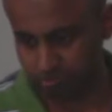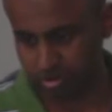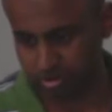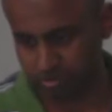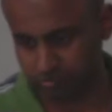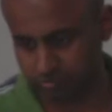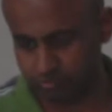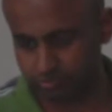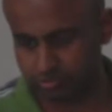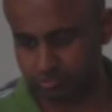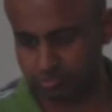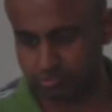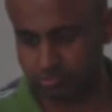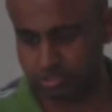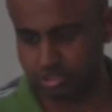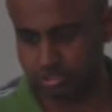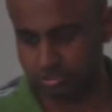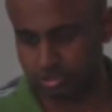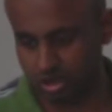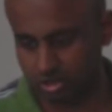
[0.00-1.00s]
wave
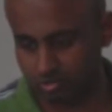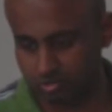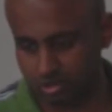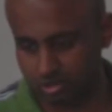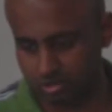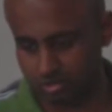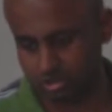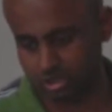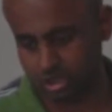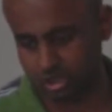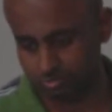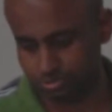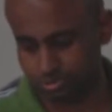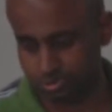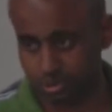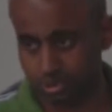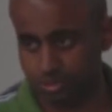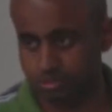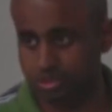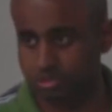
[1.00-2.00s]
which travels
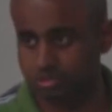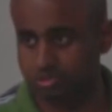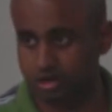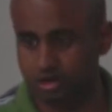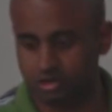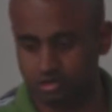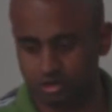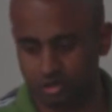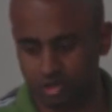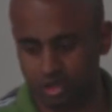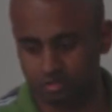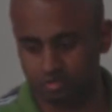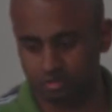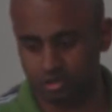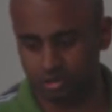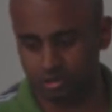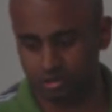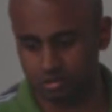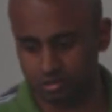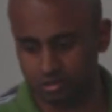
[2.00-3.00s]
upstream inside the
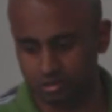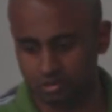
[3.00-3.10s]
cavity